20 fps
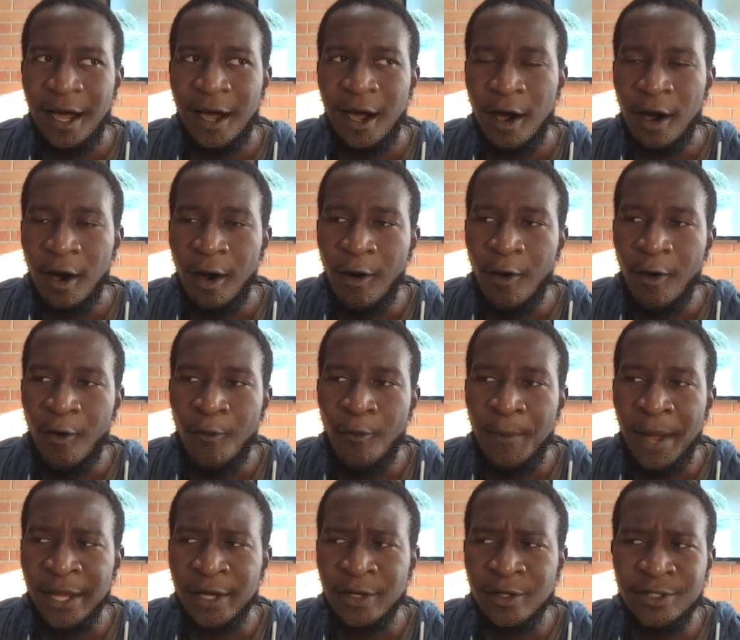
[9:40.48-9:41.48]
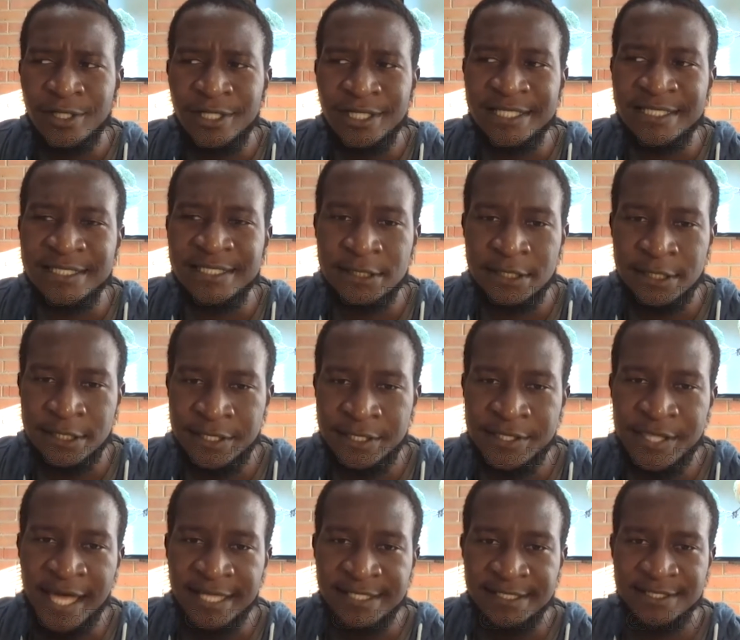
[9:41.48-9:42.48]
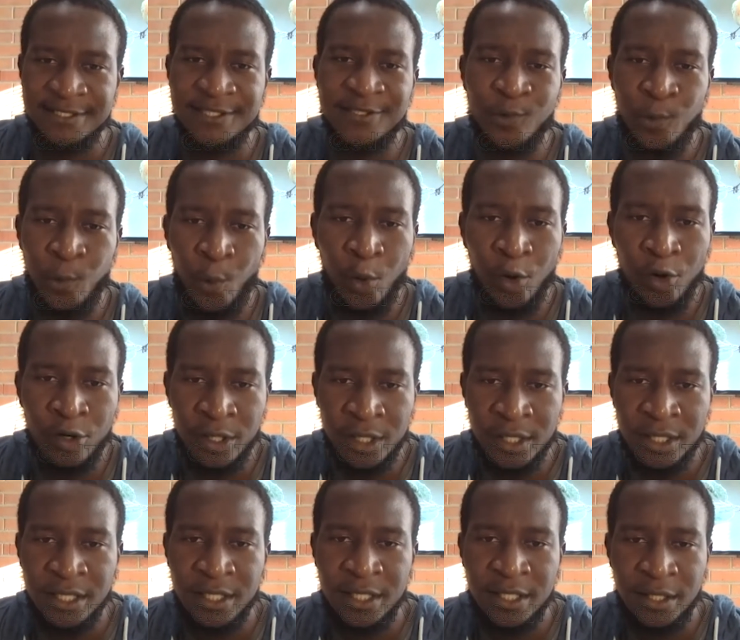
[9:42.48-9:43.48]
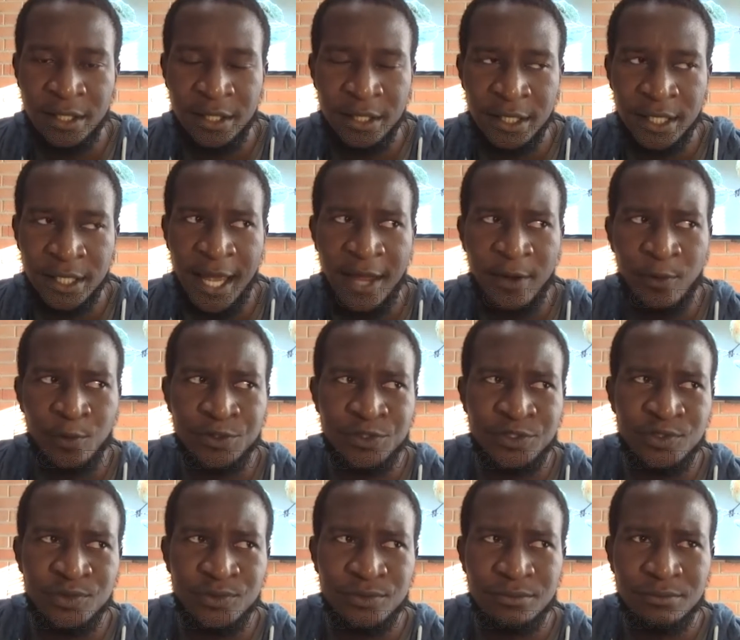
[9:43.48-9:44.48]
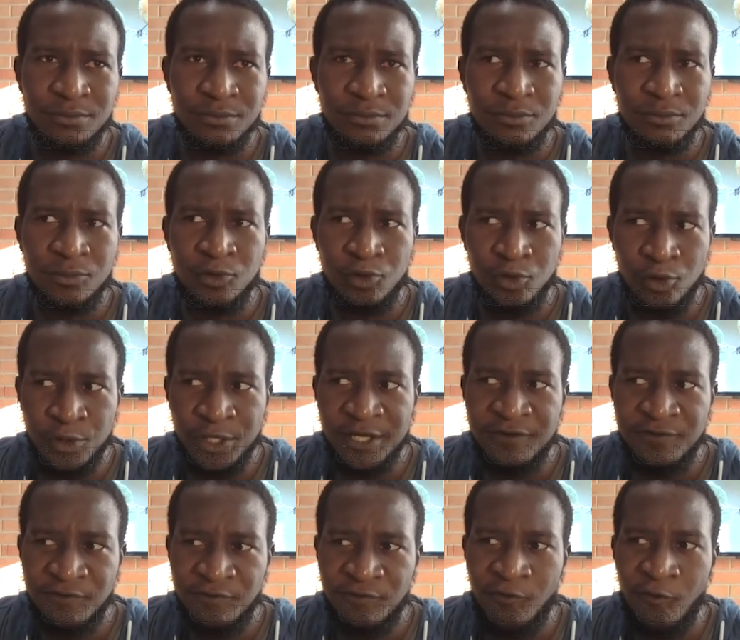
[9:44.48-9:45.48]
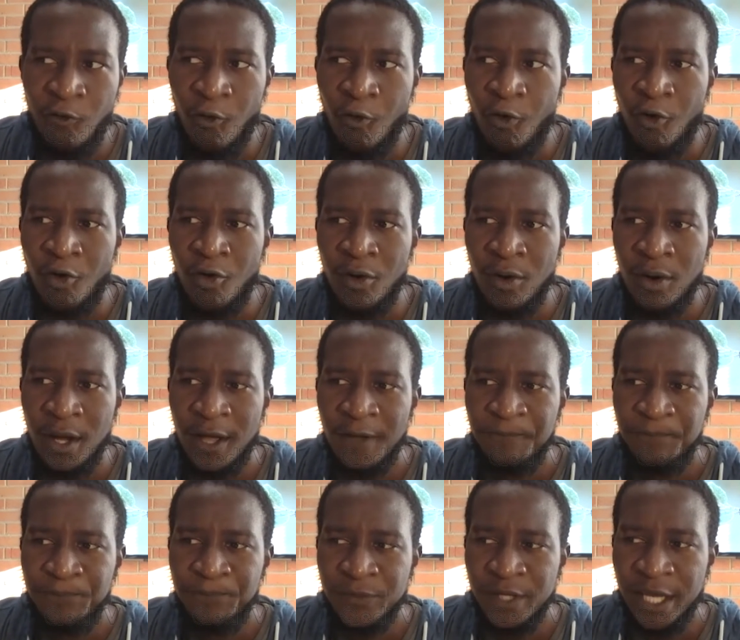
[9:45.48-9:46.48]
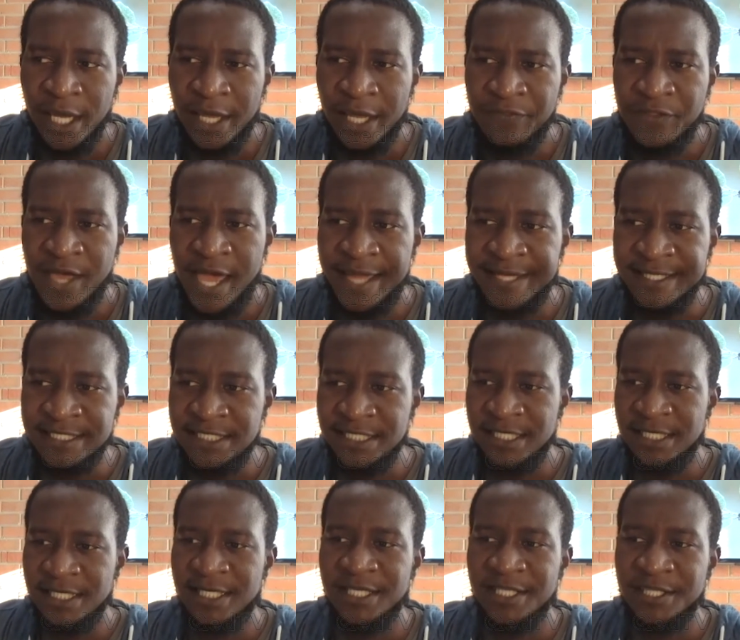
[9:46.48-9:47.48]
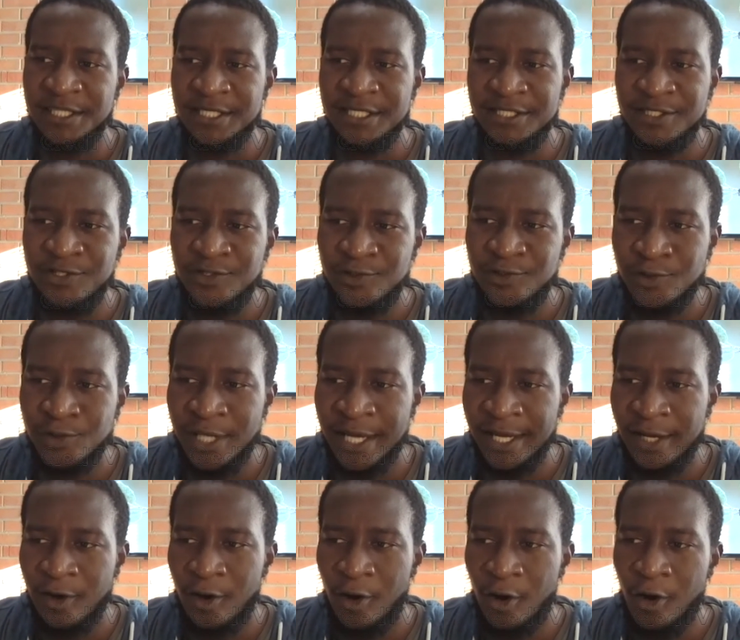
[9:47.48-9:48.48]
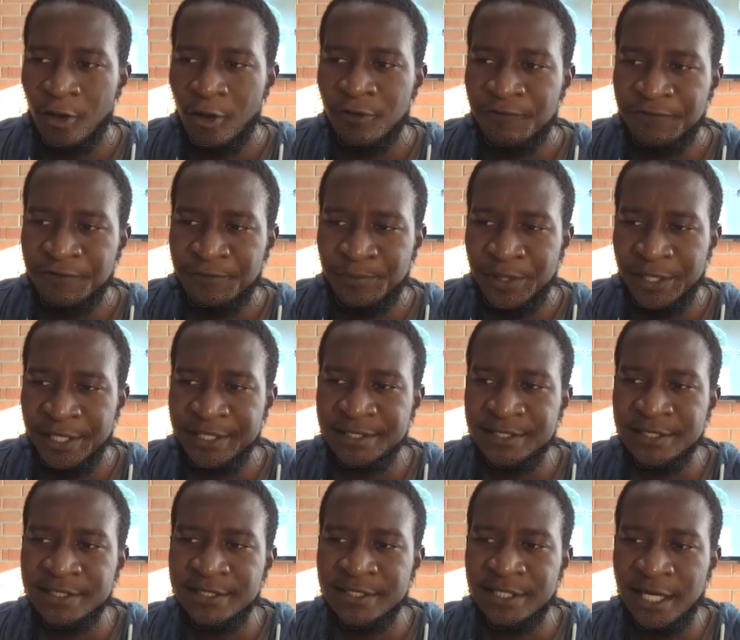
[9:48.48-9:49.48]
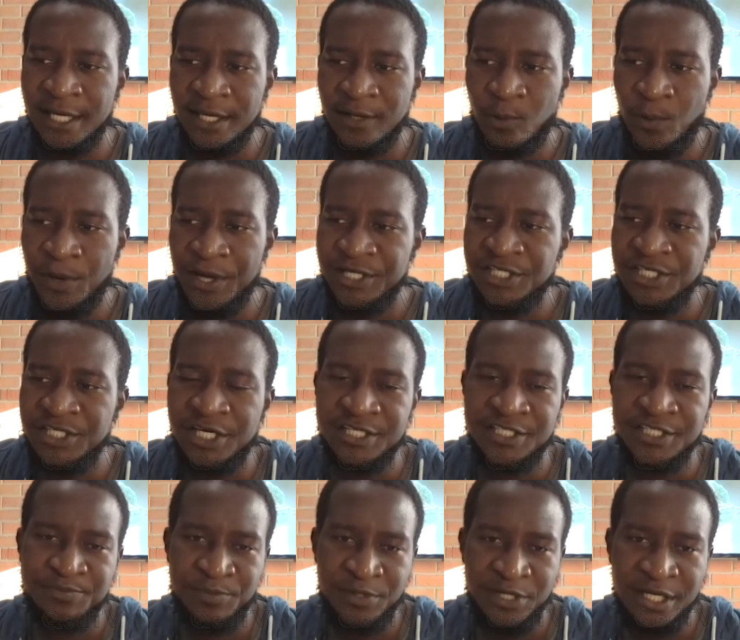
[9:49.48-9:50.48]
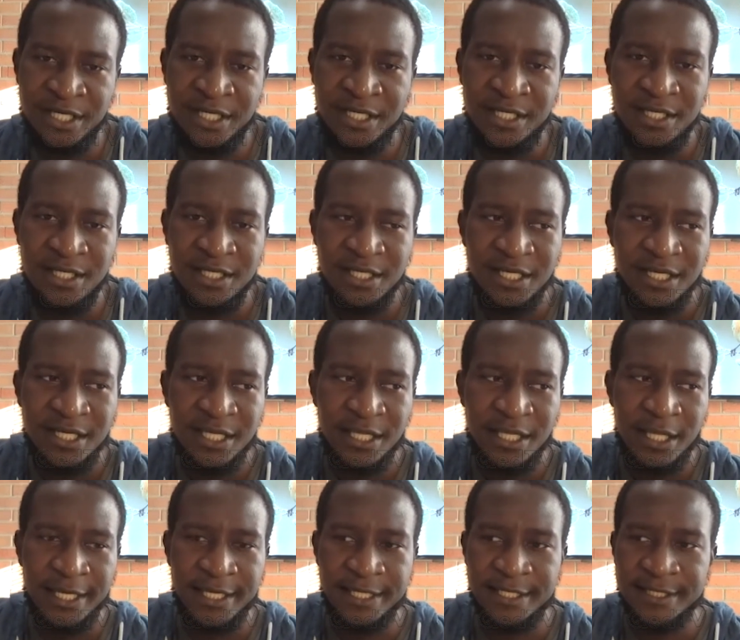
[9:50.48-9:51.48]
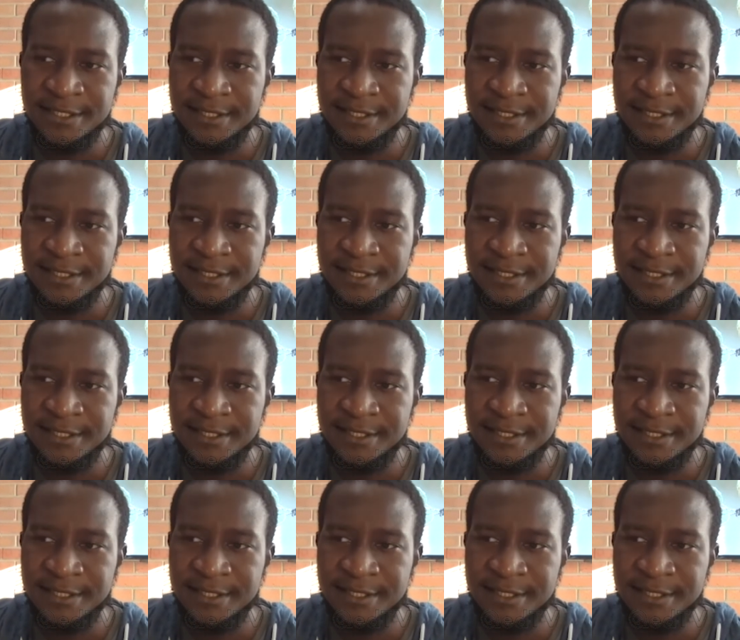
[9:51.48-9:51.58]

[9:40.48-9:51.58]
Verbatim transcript: oh my goodness, that's the word that I was looking for. And the idea that, you know, like all of the places like where she has been, like